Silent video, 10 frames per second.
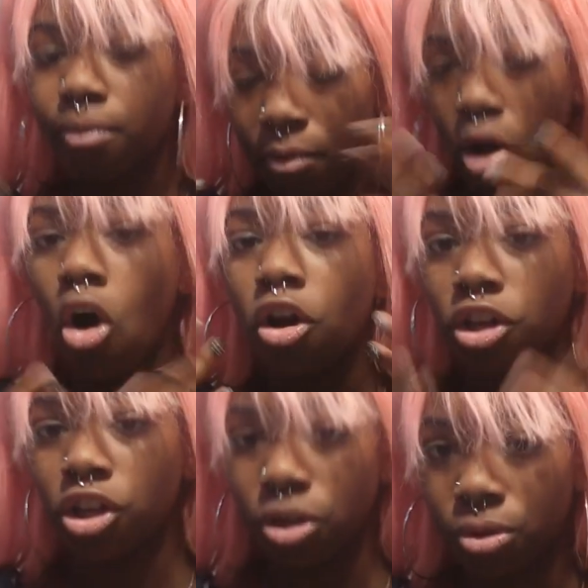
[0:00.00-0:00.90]
on
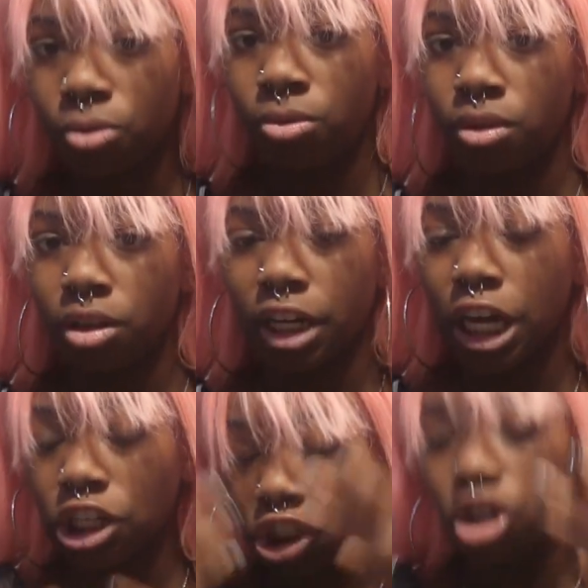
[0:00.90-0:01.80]
you. Like,
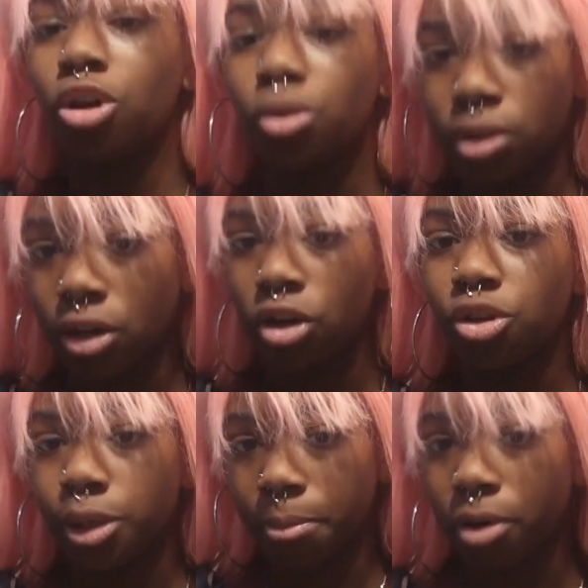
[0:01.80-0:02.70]
it shows on
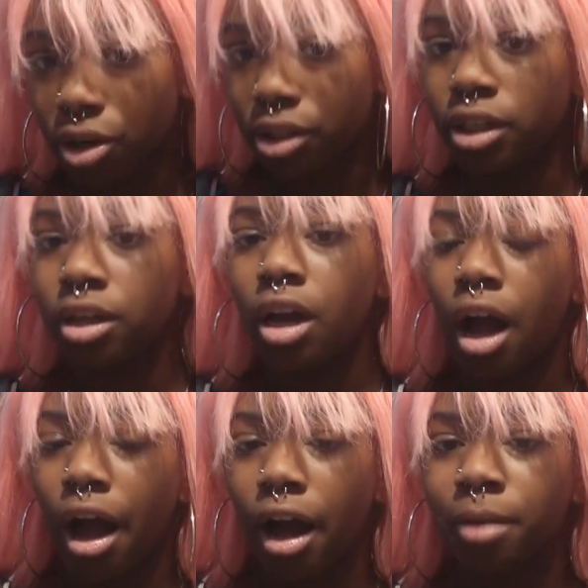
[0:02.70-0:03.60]
you as a person.
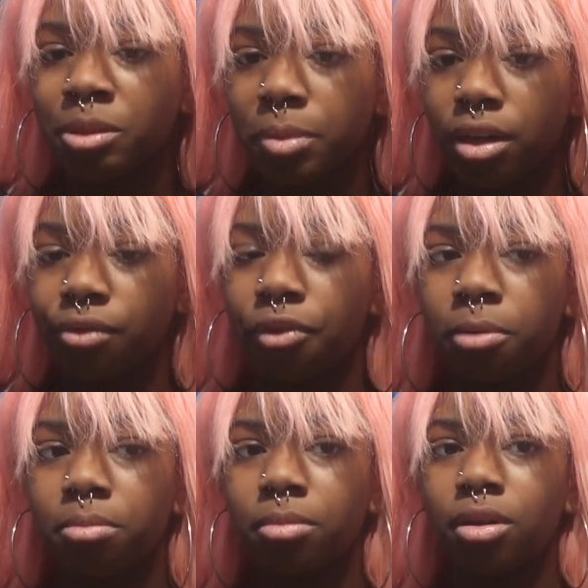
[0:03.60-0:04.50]
I'm speaking
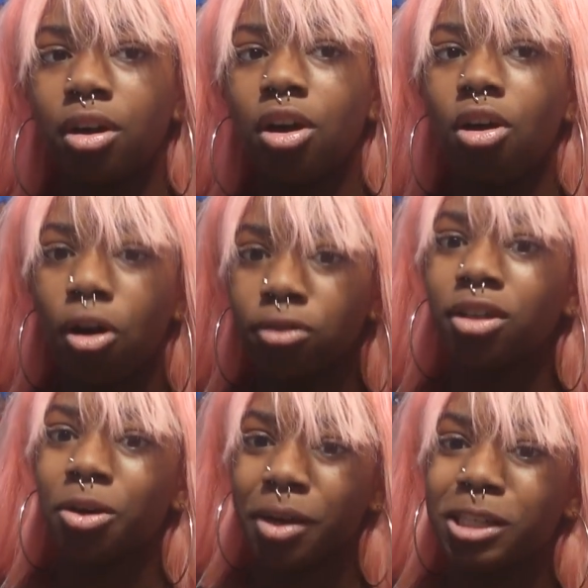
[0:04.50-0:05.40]
from
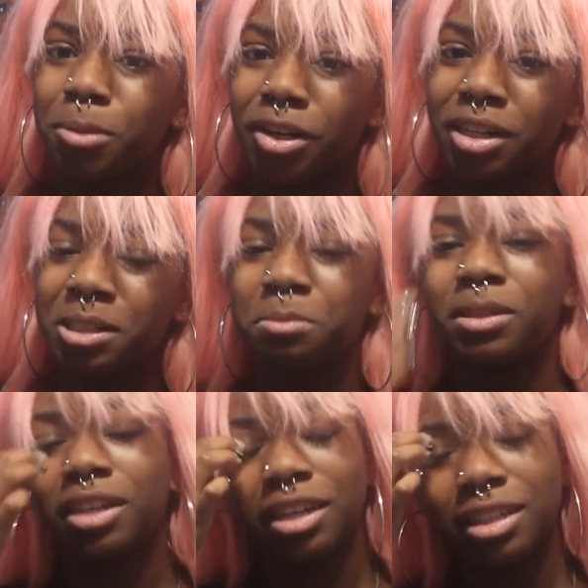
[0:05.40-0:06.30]
also experience,
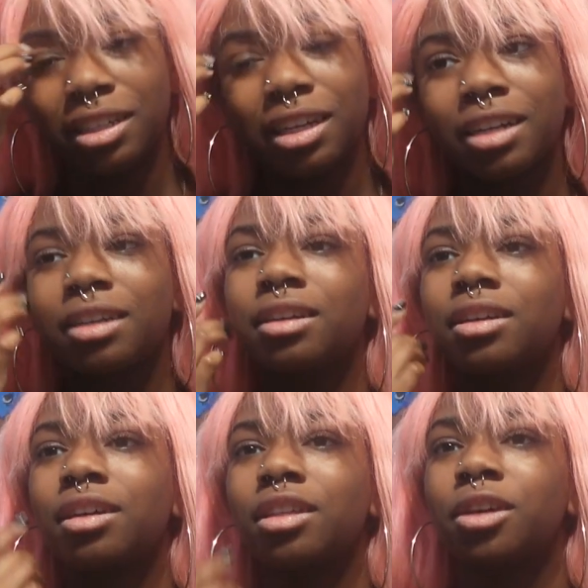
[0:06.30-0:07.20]
because like
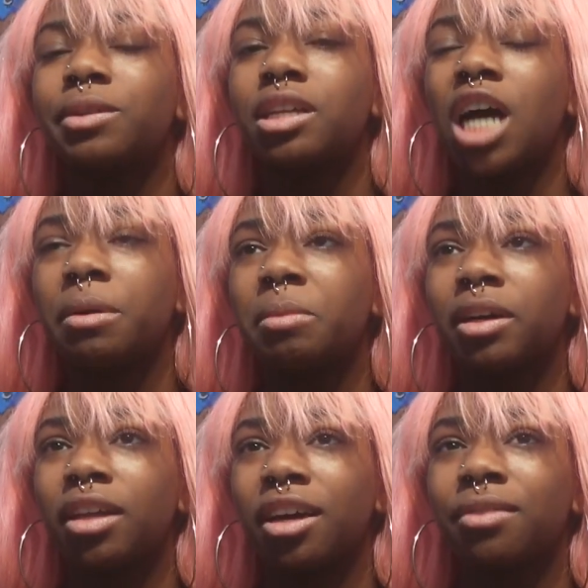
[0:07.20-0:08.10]
there was a time in my
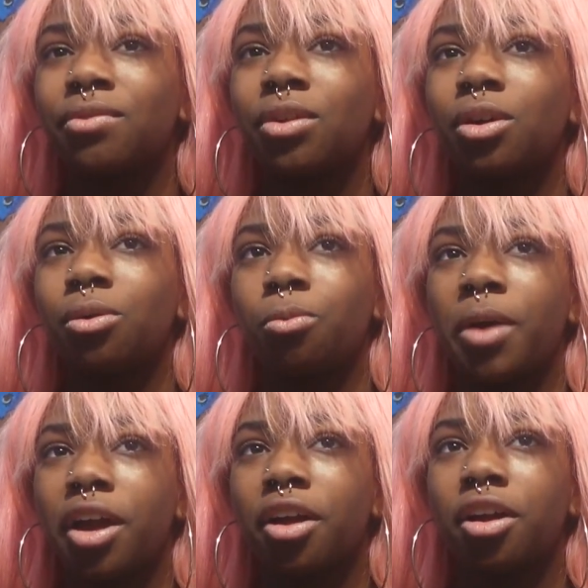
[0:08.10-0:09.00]
life
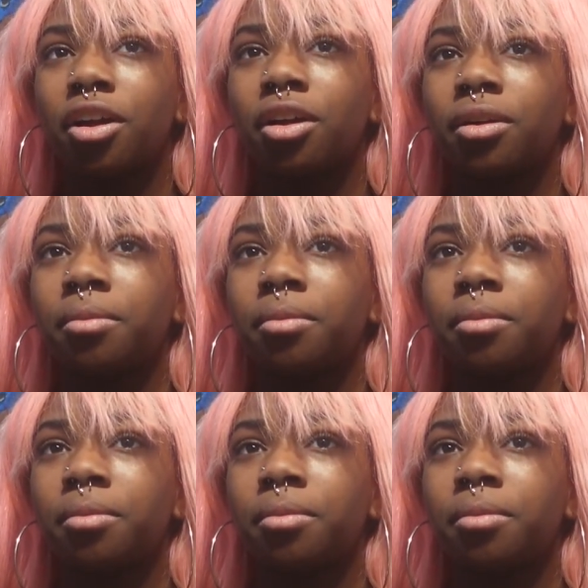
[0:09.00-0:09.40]
where